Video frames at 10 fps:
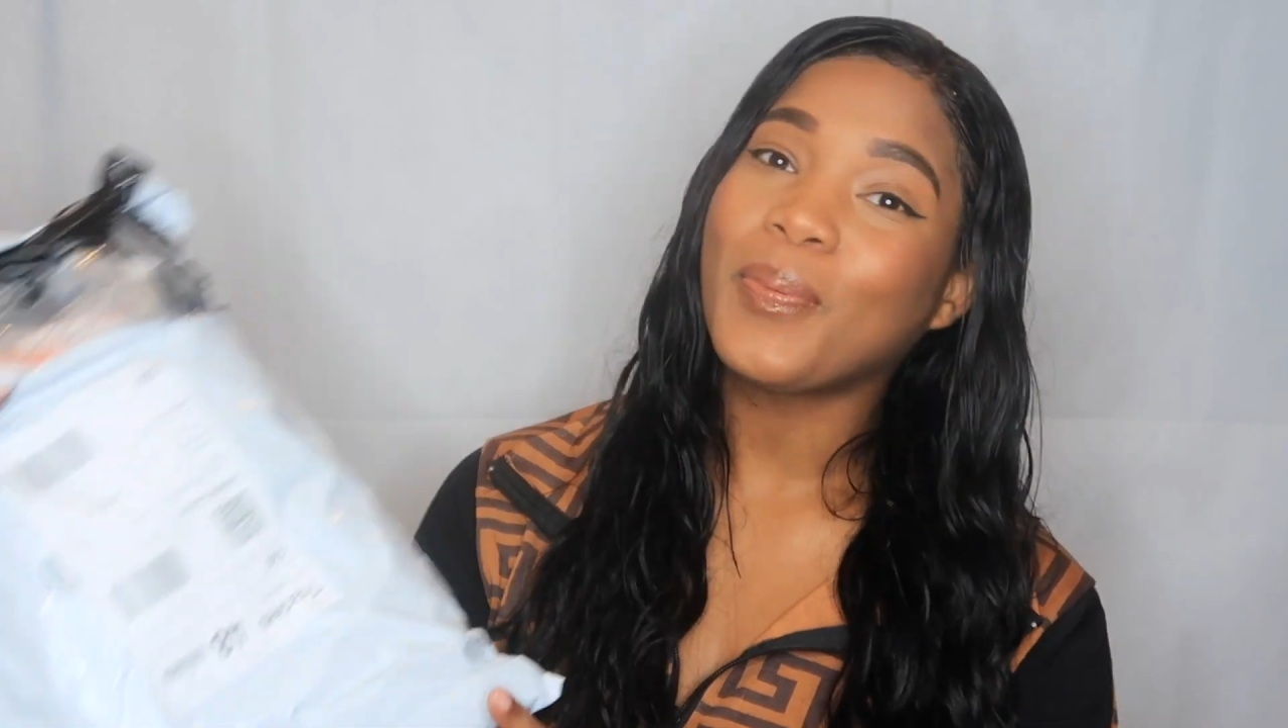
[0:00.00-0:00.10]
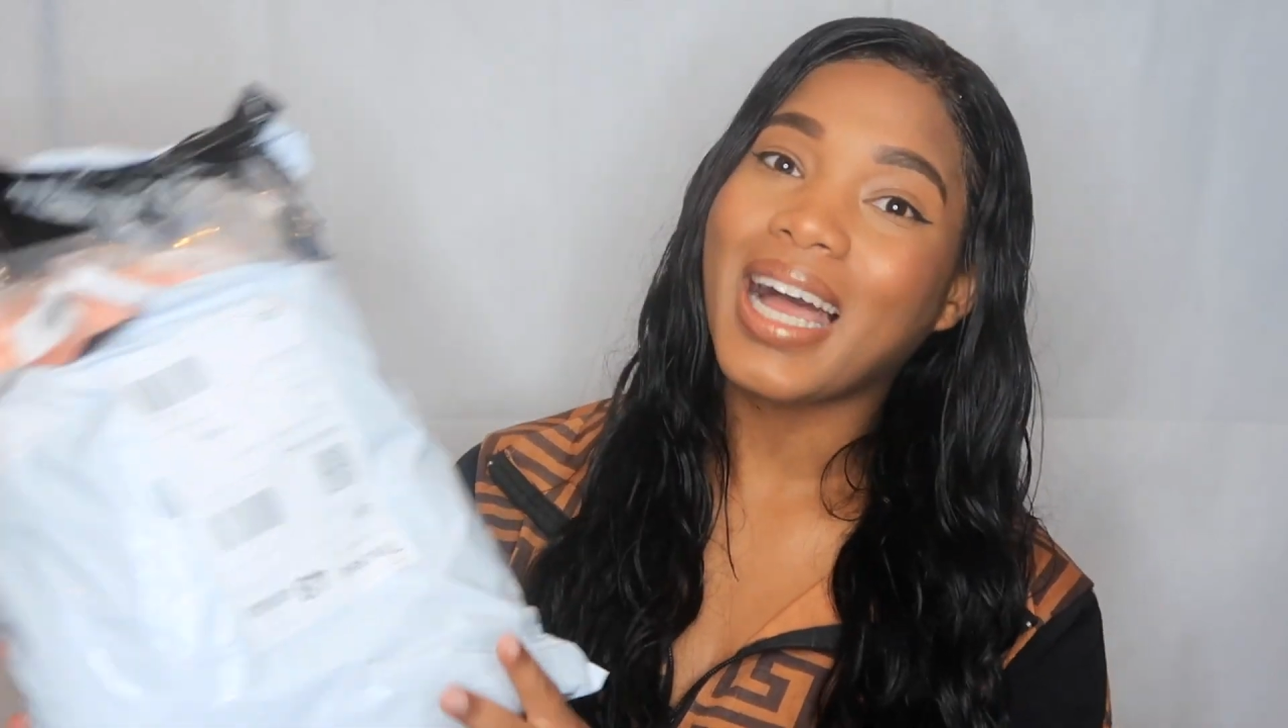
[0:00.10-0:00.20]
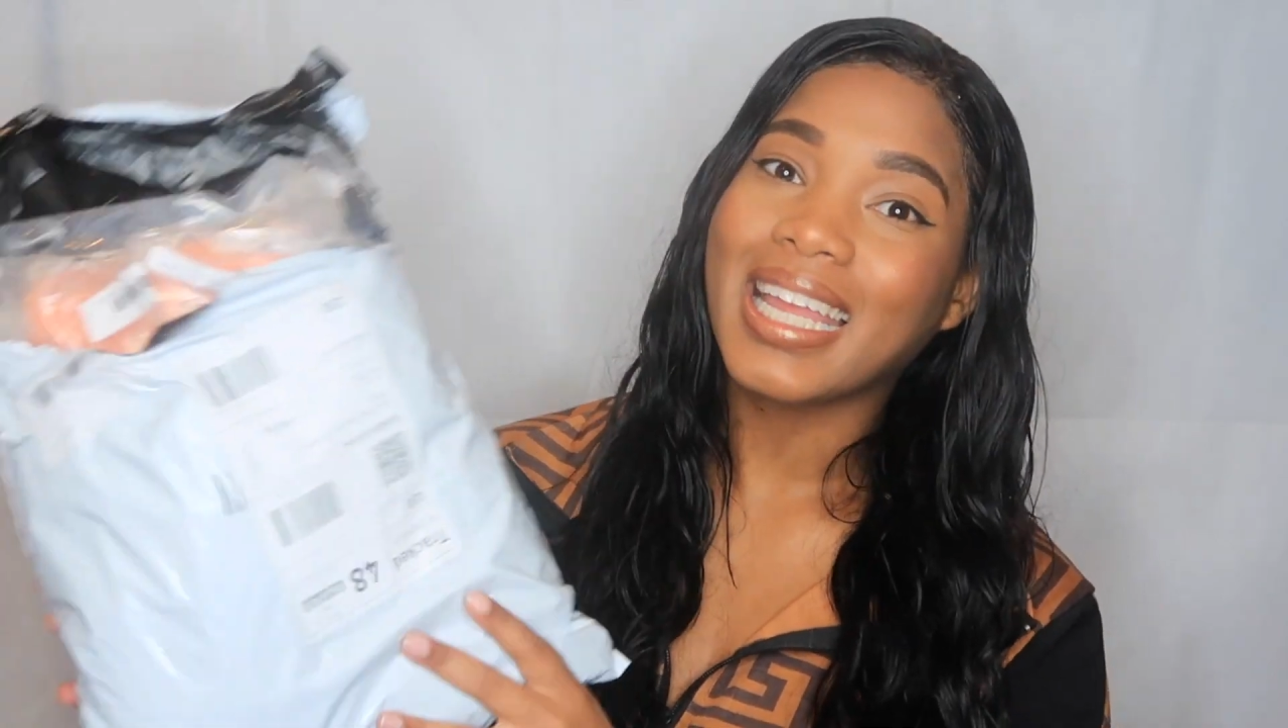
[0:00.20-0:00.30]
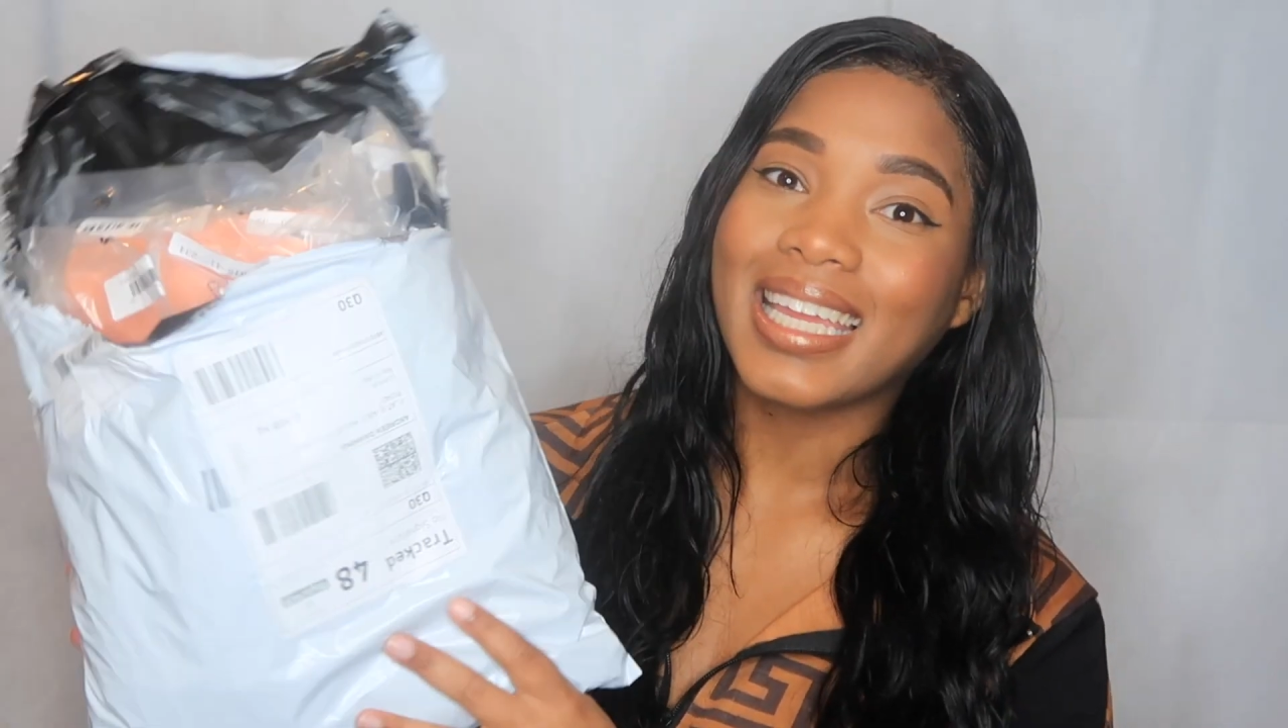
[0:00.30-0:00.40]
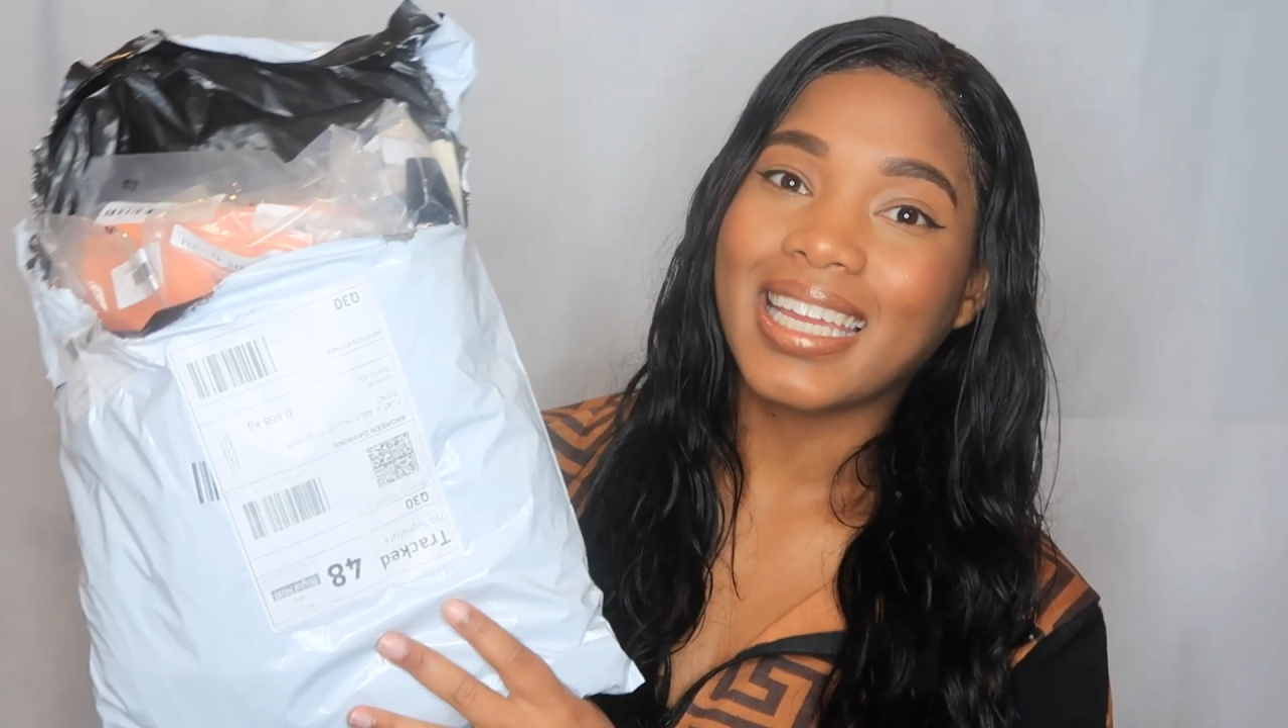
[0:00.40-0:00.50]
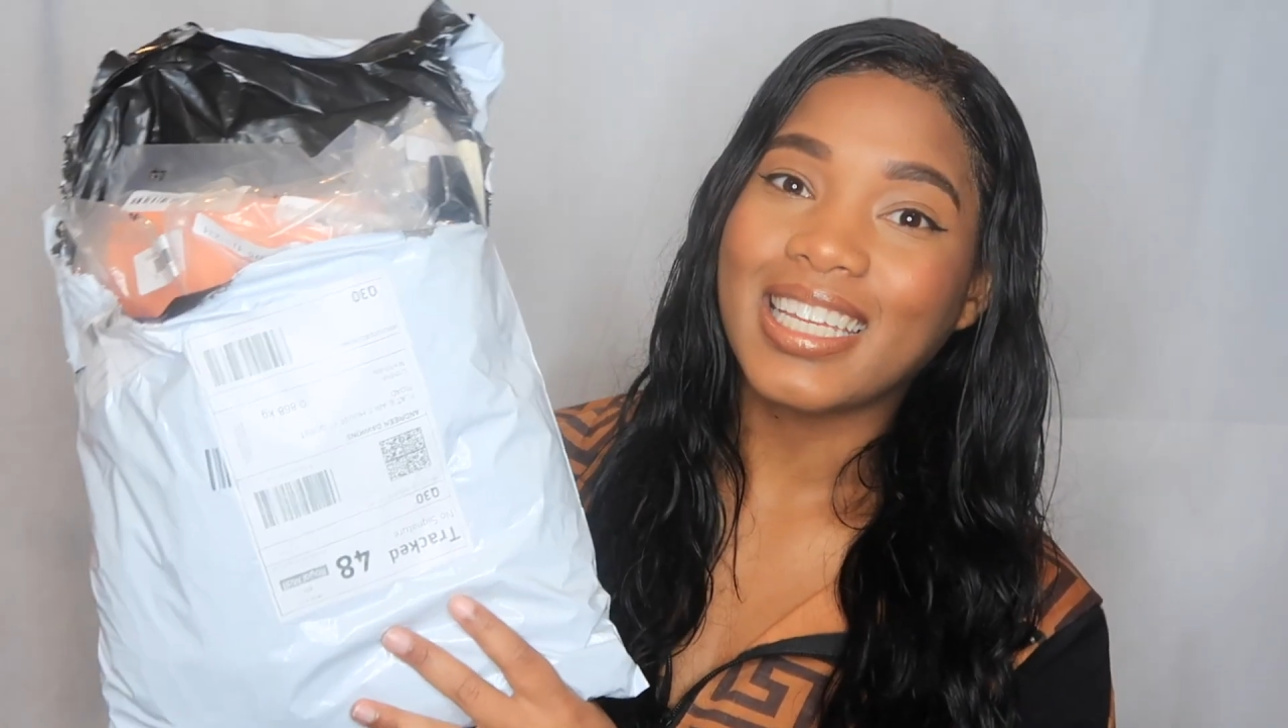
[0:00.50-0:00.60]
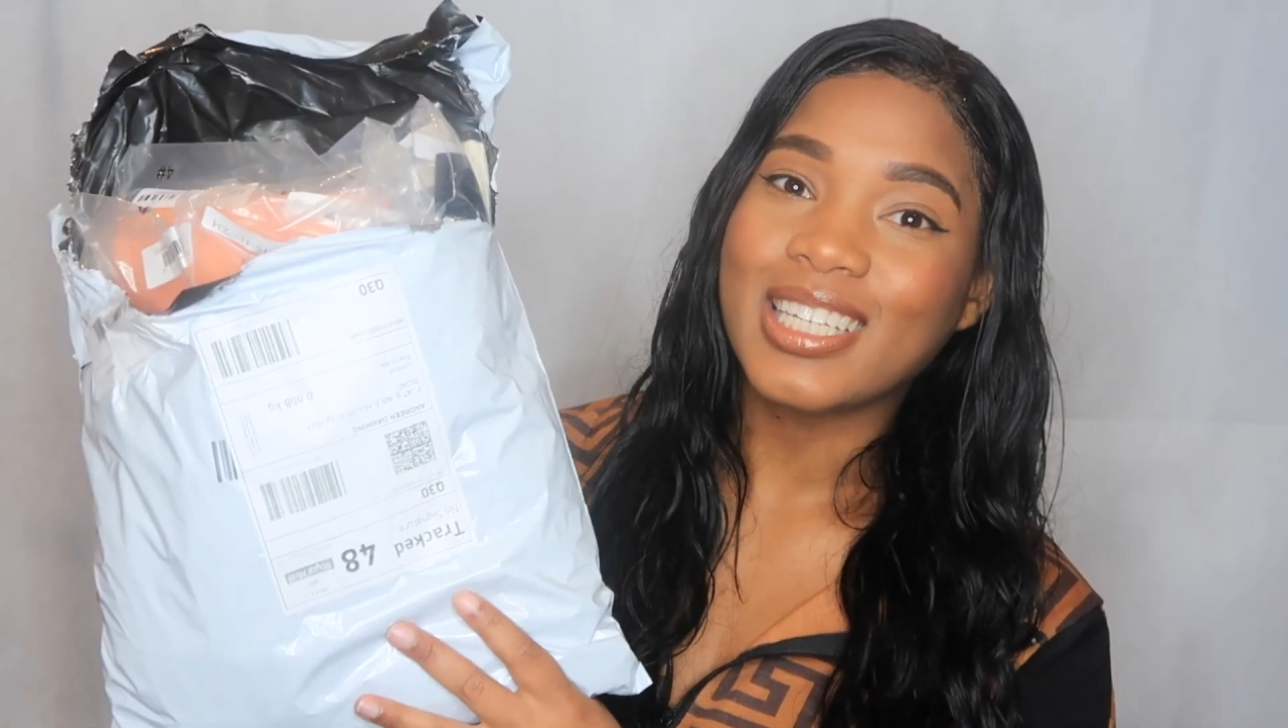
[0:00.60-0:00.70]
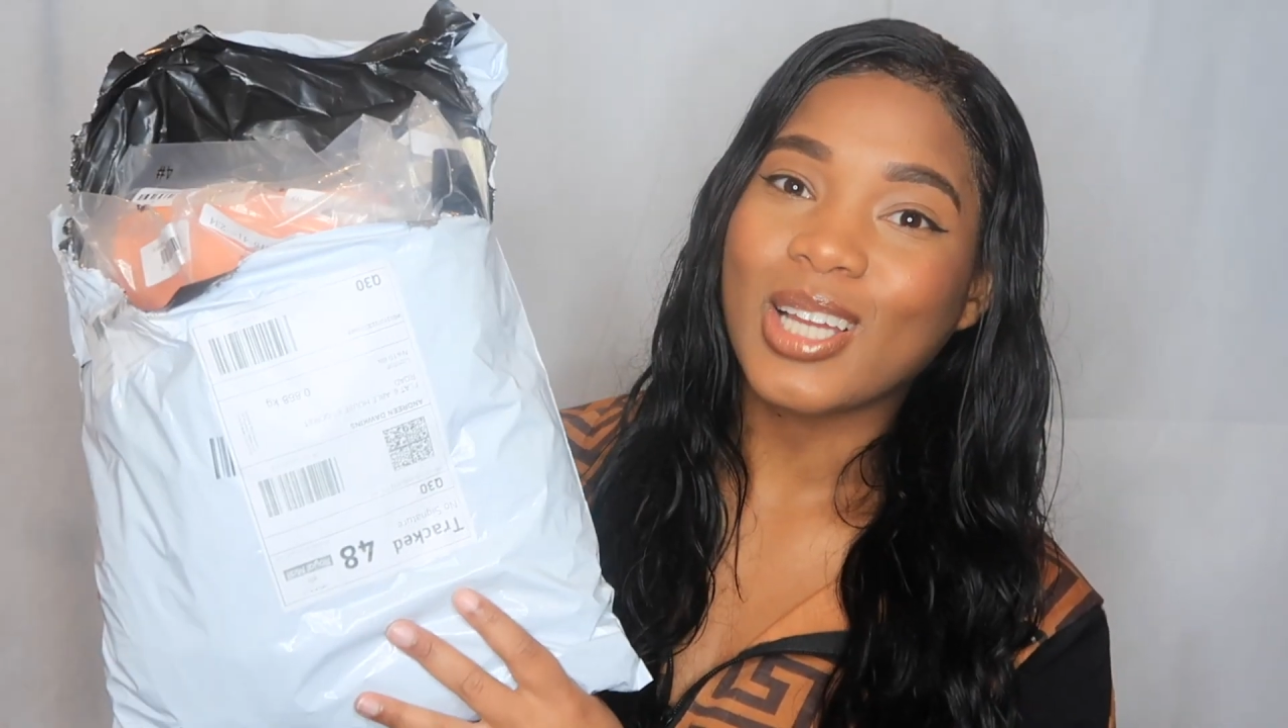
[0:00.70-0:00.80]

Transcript: package,